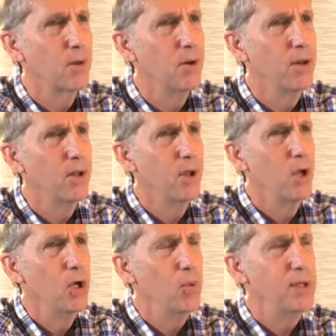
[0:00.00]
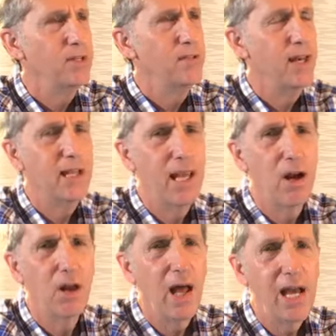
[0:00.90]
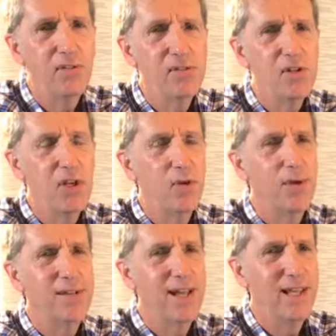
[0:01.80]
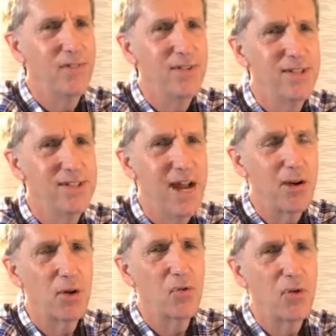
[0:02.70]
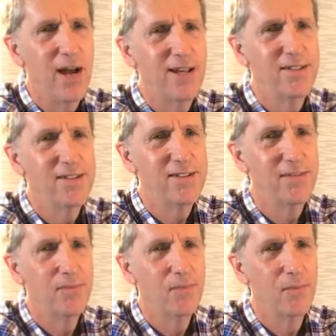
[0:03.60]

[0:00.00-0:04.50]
Lord, we just dedicate our lives to you as that living sacrifice